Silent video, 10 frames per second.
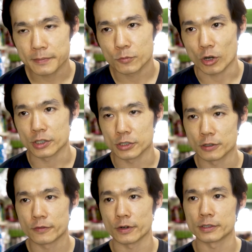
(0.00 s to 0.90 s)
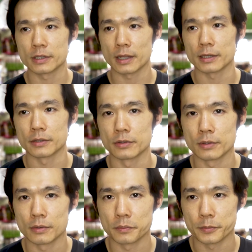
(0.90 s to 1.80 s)
Traditional fluorescent light
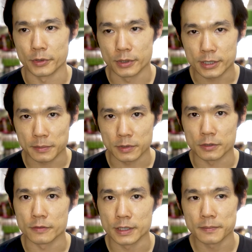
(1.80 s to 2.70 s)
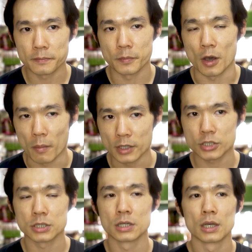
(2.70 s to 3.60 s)
produce some UV, not
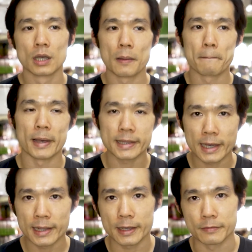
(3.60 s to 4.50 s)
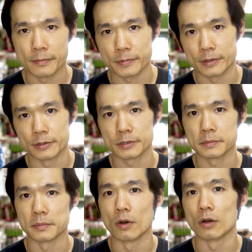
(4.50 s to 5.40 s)
much. Metal halide will
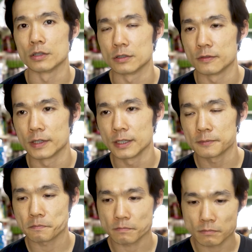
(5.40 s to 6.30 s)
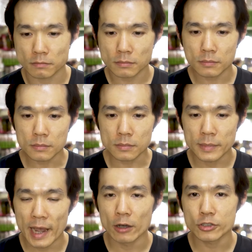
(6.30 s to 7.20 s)
produce more UV.
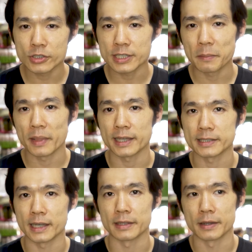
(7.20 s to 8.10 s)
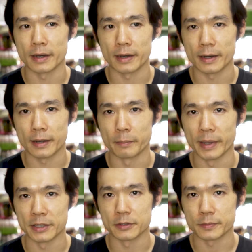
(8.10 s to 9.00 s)
There are also some lights that are
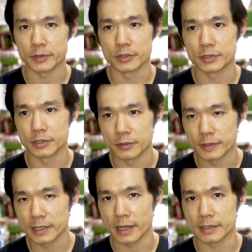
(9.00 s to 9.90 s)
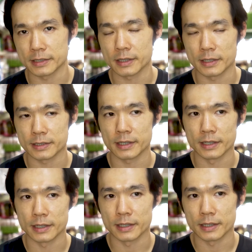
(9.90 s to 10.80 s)
made to produce UV, like just like I
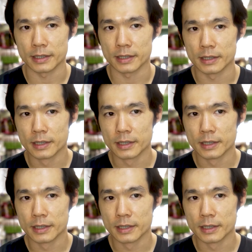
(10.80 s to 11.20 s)
said, the